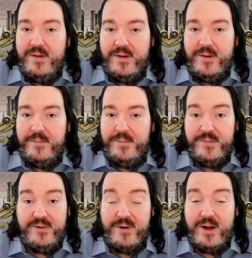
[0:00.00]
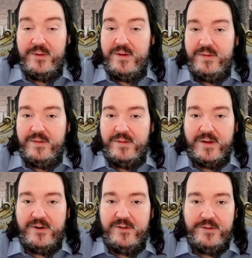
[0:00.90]
the surroundings and
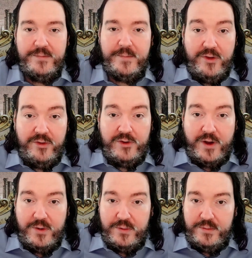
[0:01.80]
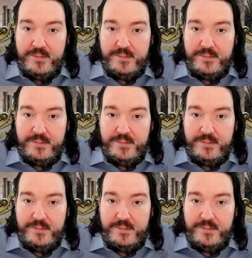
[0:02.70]
such. So,